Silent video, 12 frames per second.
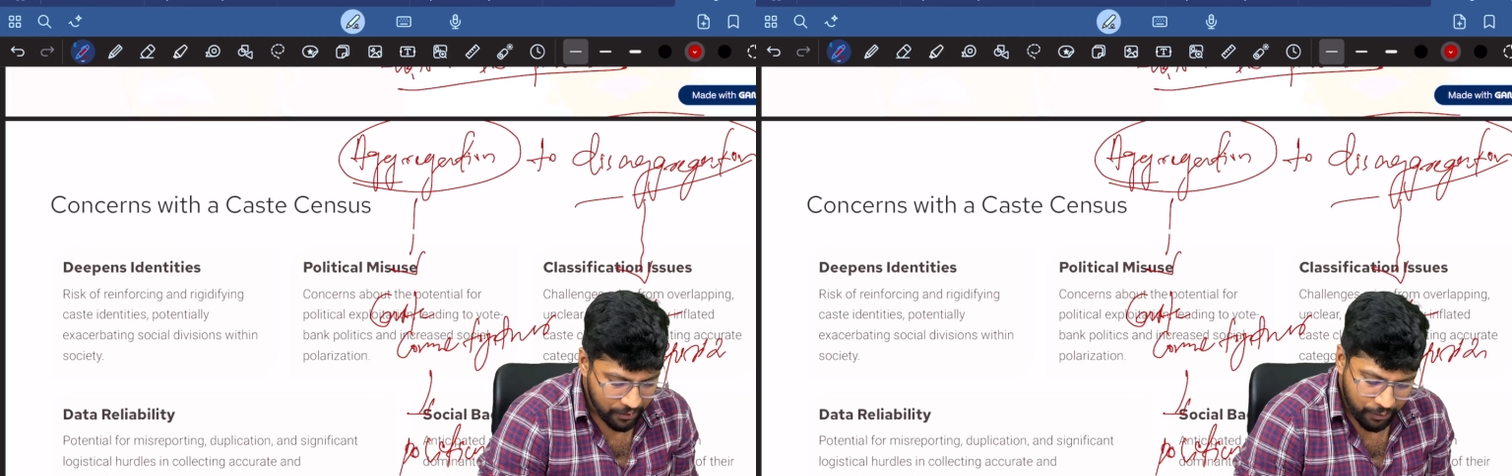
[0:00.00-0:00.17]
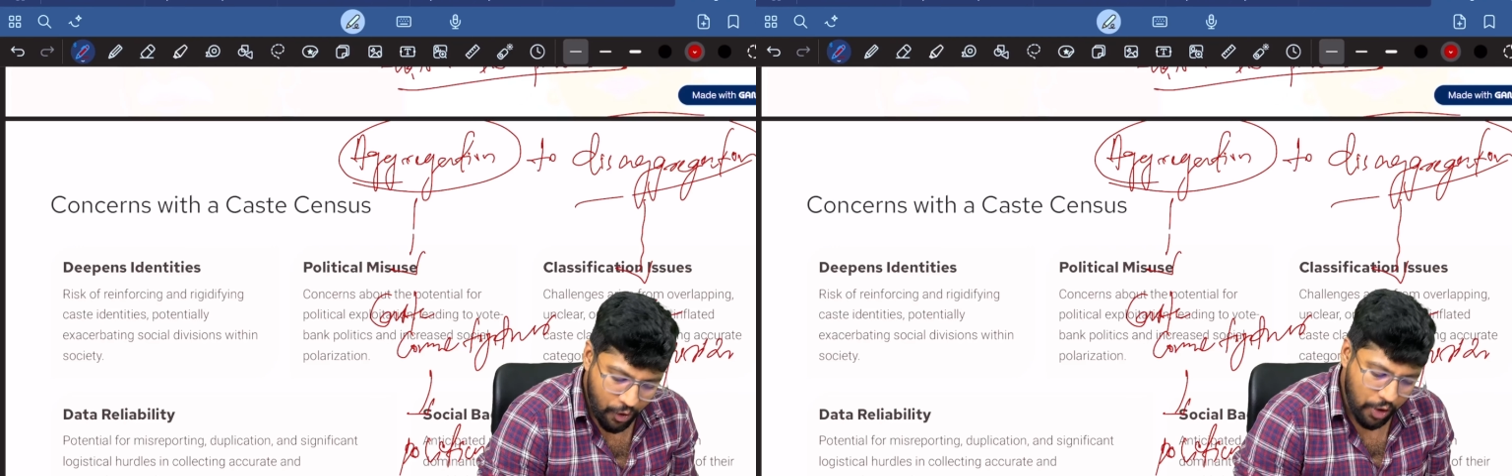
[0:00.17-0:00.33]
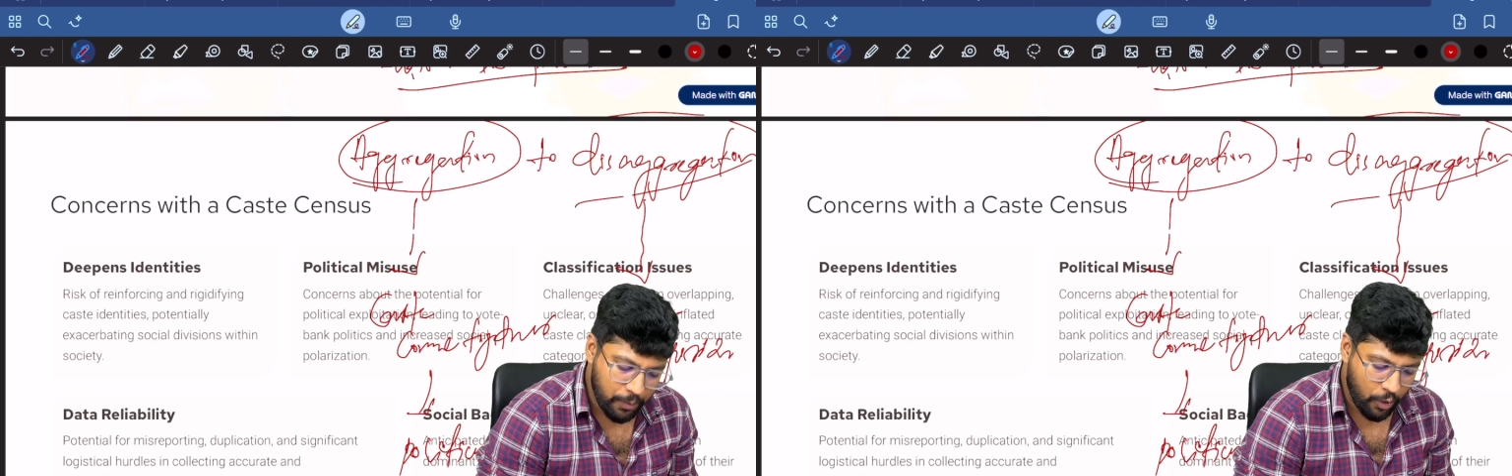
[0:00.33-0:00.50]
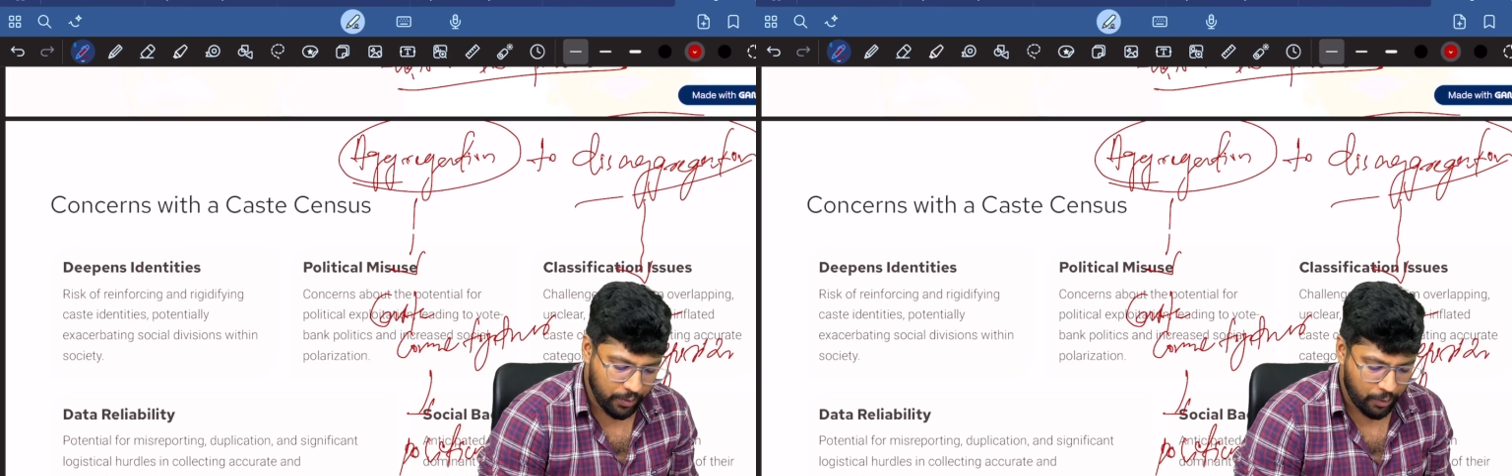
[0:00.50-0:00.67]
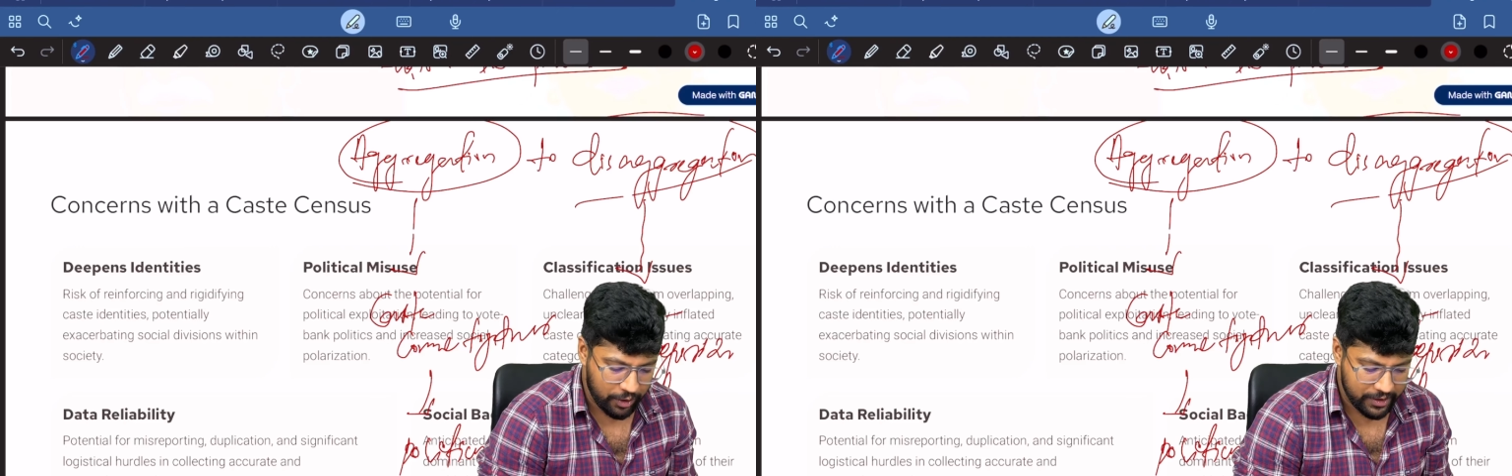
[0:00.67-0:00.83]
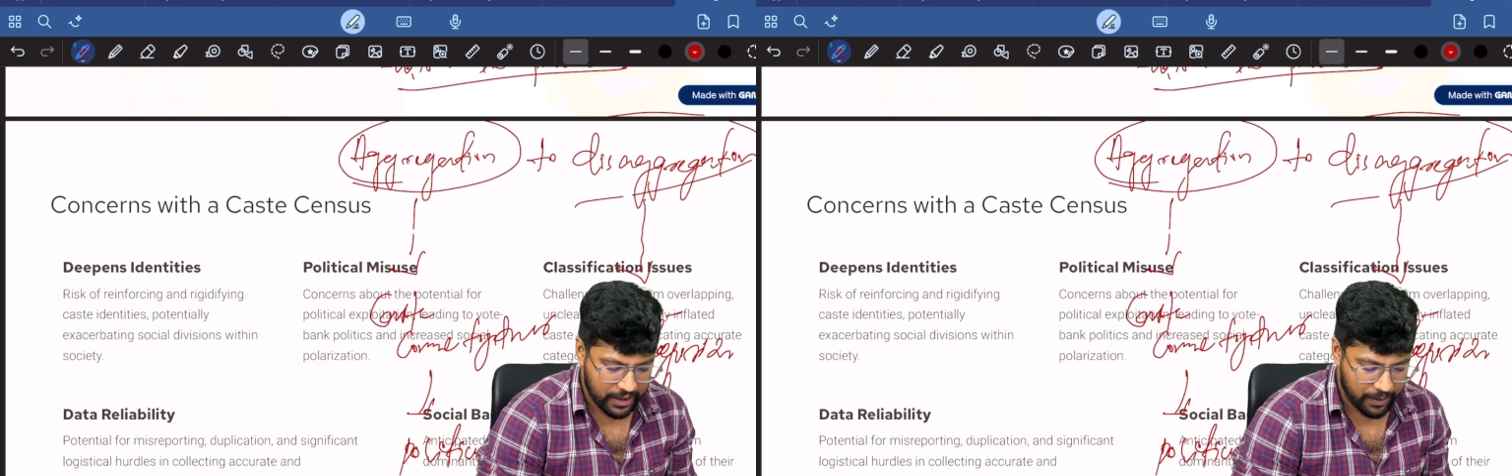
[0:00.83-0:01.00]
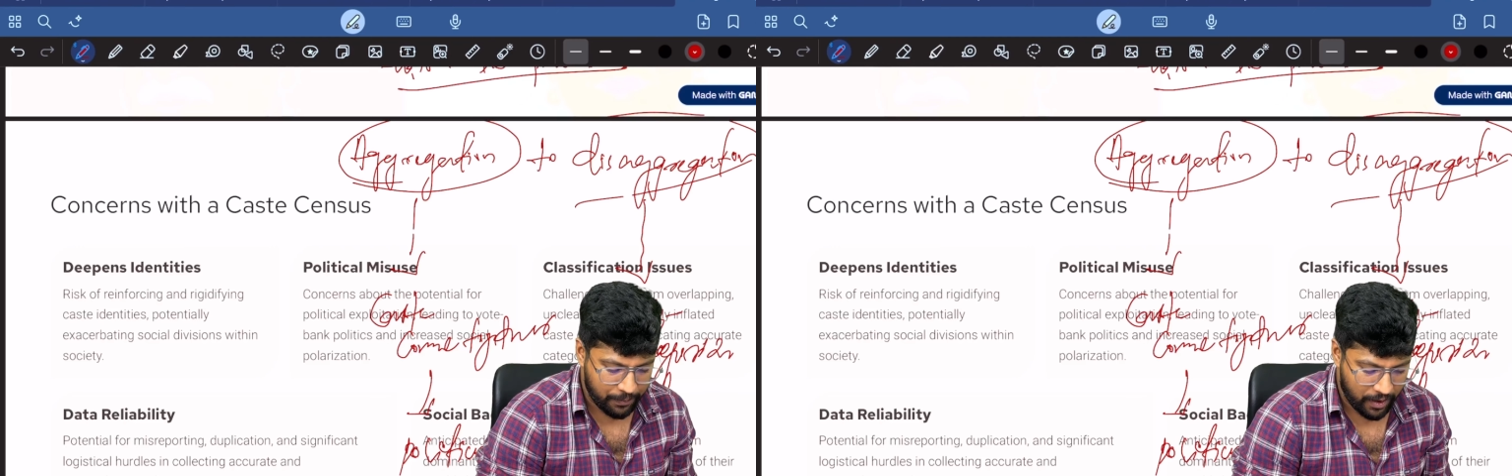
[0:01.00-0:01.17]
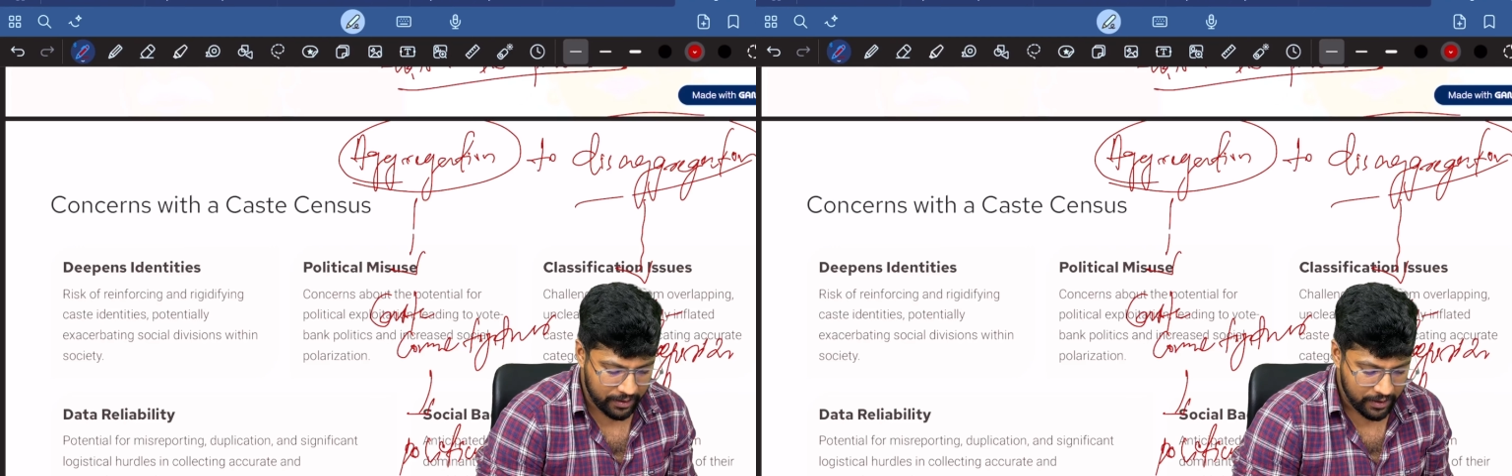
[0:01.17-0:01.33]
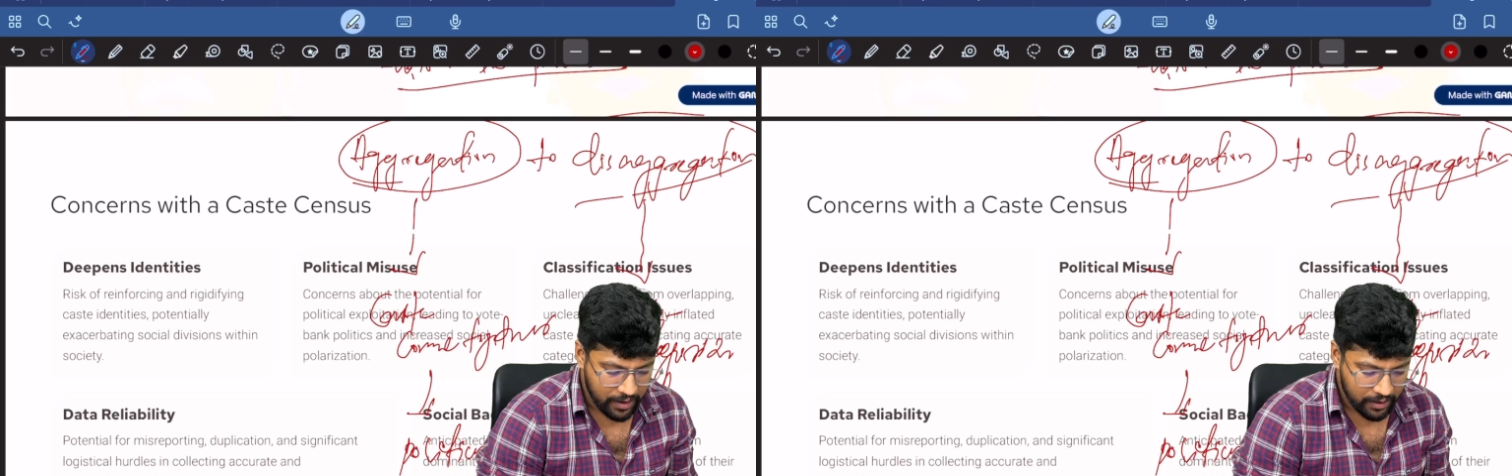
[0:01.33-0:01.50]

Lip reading: for more political power.